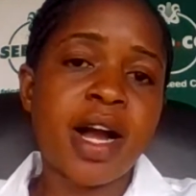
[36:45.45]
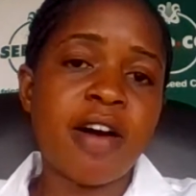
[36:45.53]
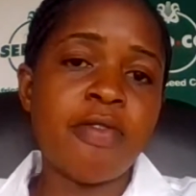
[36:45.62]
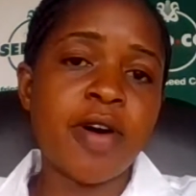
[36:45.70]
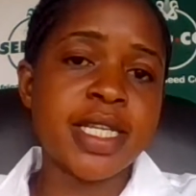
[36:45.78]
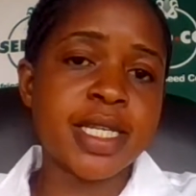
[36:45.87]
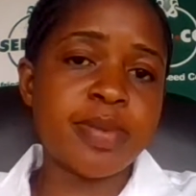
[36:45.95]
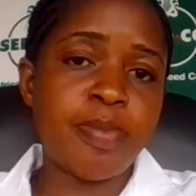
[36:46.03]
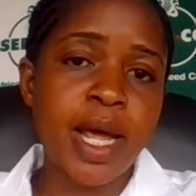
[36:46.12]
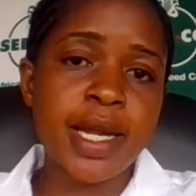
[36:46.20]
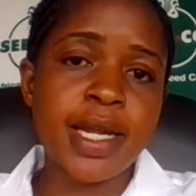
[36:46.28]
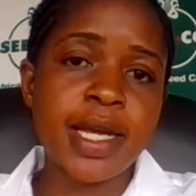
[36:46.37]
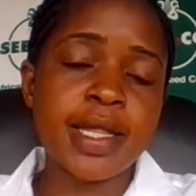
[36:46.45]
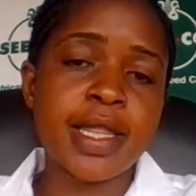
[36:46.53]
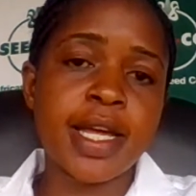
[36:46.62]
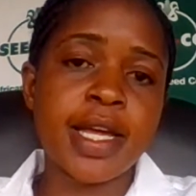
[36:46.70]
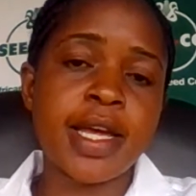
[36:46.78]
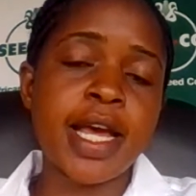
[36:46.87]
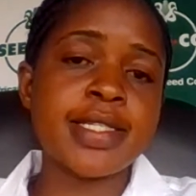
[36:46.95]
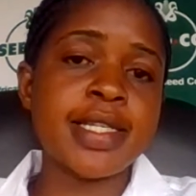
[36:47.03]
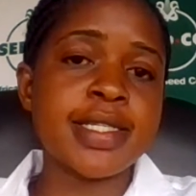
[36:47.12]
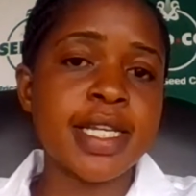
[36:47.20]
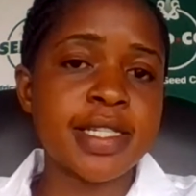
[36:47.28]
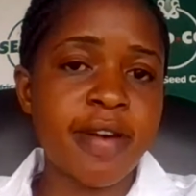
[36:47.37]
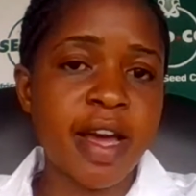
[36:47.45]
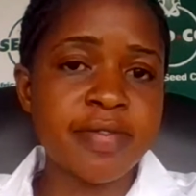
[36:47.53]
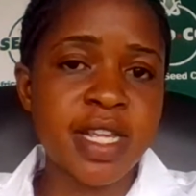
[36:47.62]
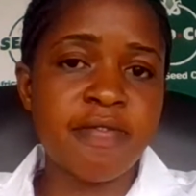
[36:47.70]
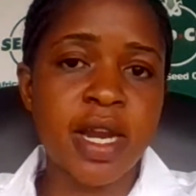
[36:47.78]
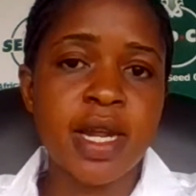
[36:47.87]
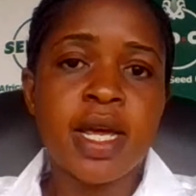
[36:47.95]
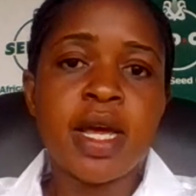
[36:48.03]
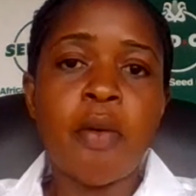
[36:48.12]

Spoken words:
Magavu was explaining, the SC657,